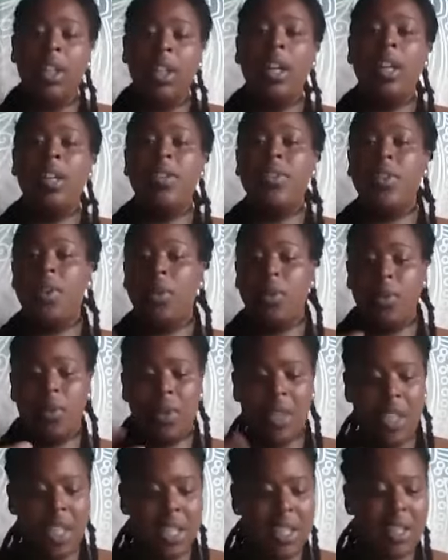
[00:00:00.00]
So
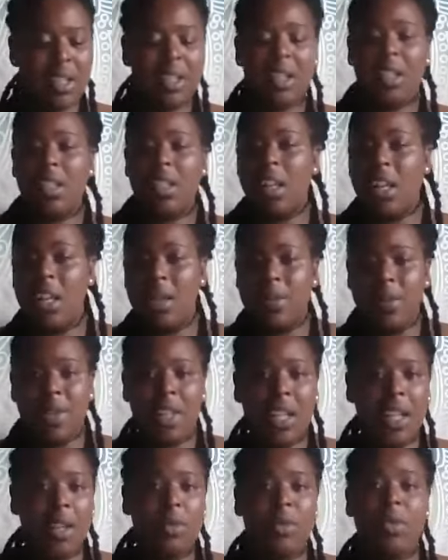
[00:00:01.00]
these are the times
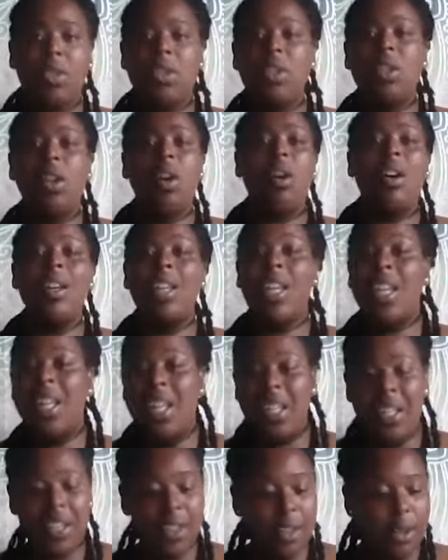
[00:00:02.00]
now to start
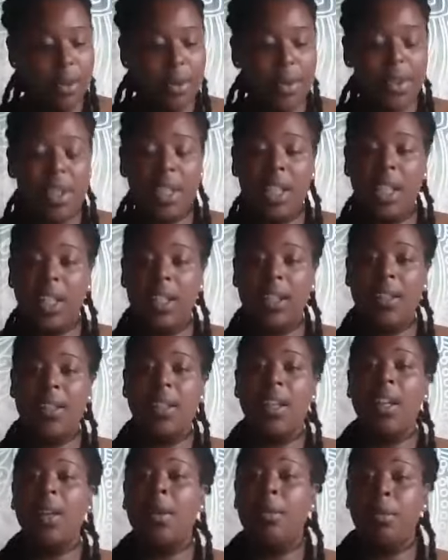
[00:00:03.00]
healing those things,
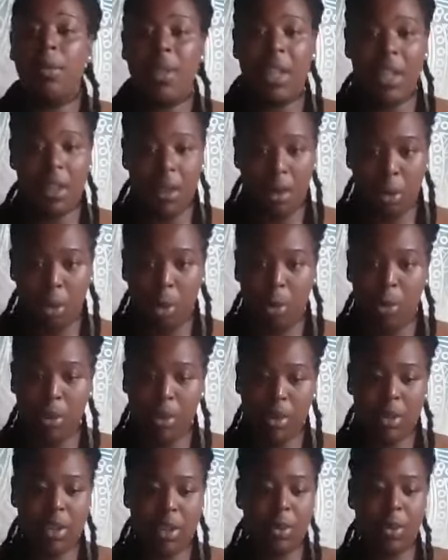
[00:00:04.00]
being
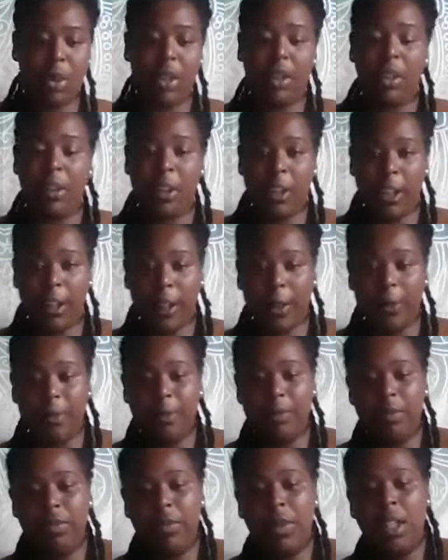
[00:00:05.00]
open to it, okay?
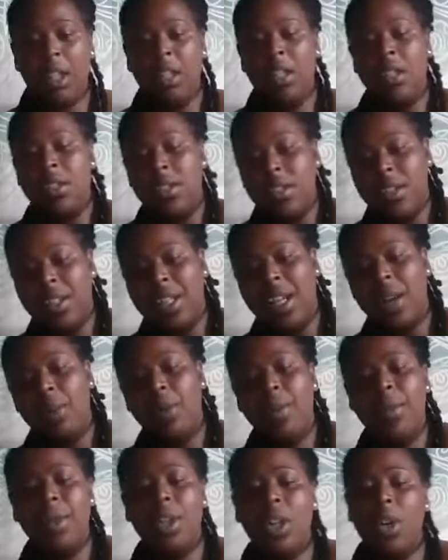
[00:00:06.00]
So now
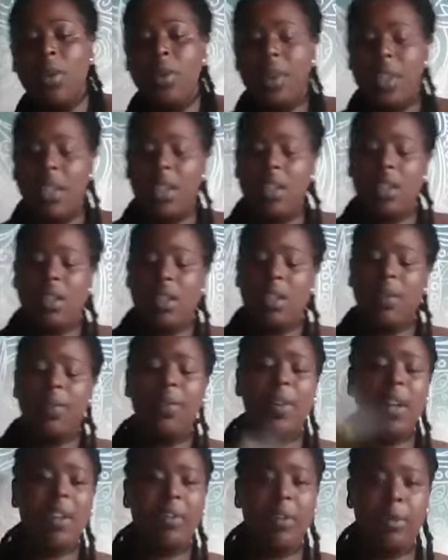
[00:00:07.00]
when we're going into the
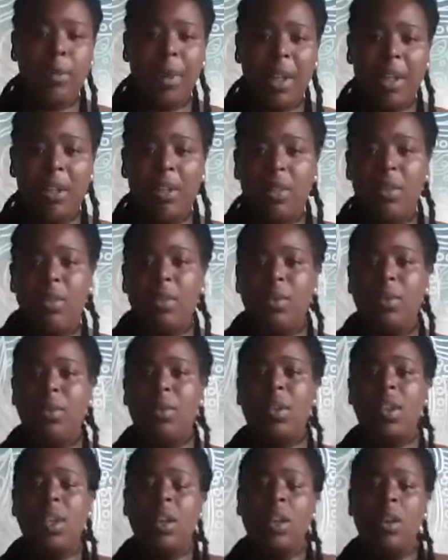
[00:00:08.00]
Five of Pentacles,
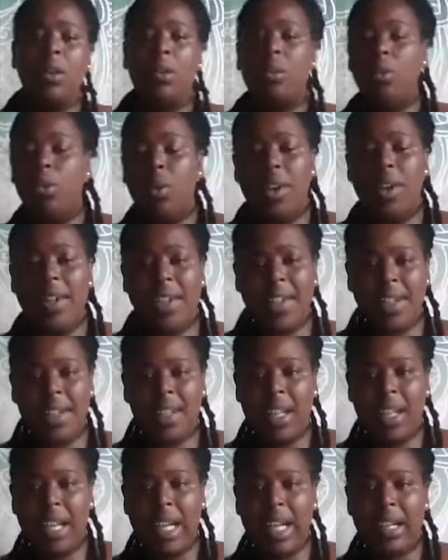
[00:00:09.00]
what is
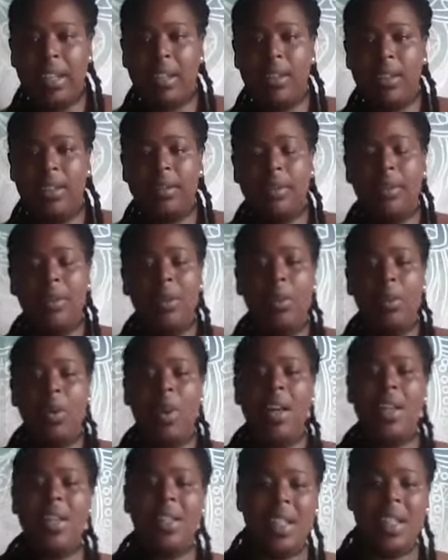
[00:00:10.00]
lack? Why
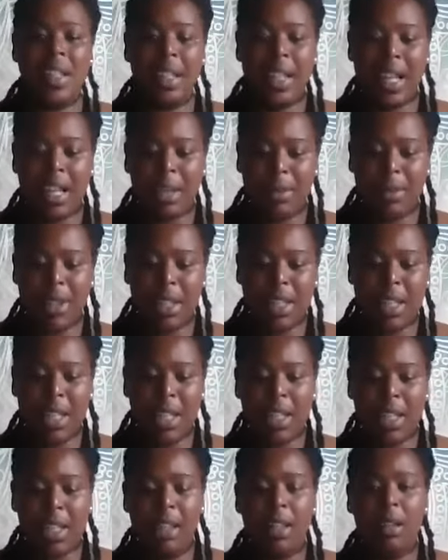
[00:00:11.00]
is there lack
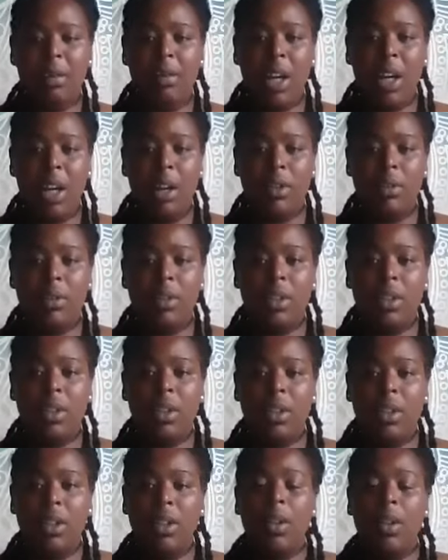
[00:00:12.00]
mentality around?
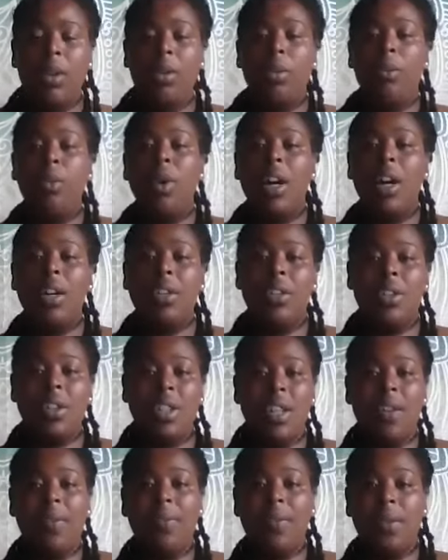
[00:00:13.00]
Why does
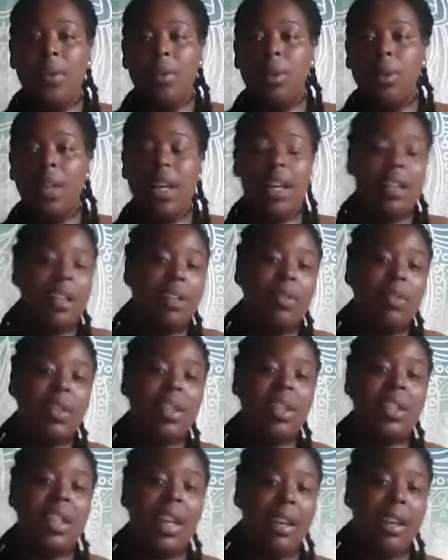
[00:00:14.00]
there feel like there
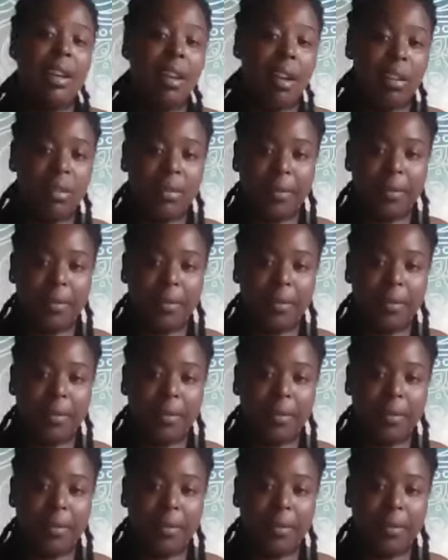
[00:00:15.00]
isn't enough?